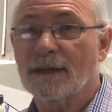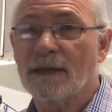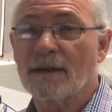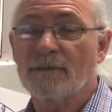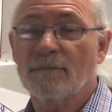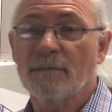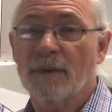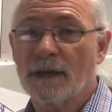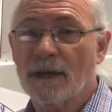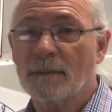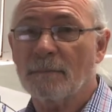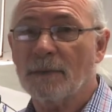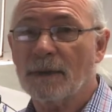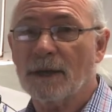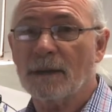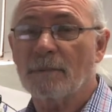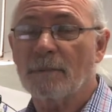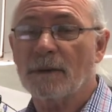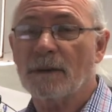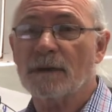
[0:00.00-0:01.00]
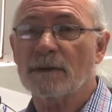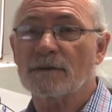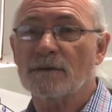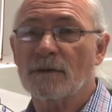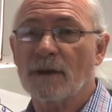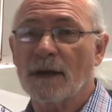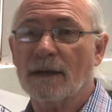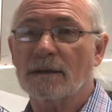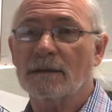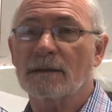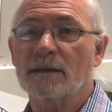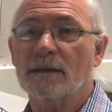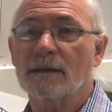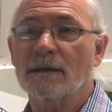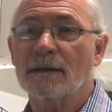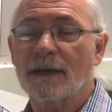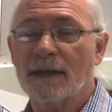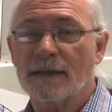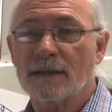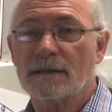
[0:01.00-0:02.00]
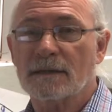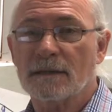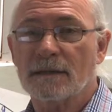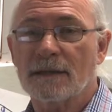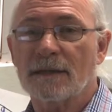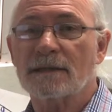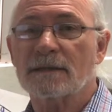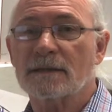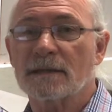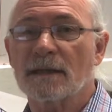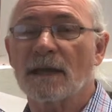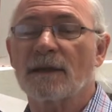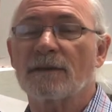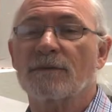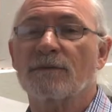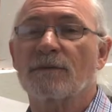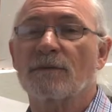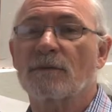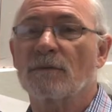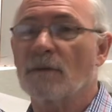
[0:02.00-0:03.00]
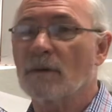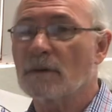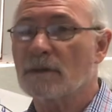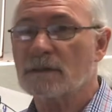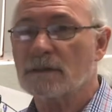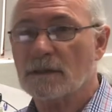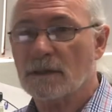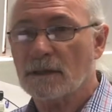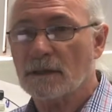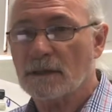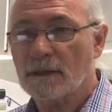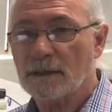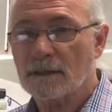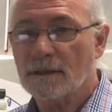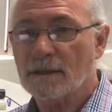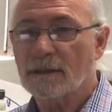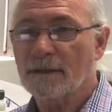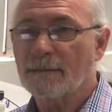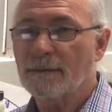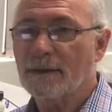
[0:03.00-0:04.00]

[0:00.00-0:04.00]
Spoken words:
If many people are trying to connect to the internet through one circuit,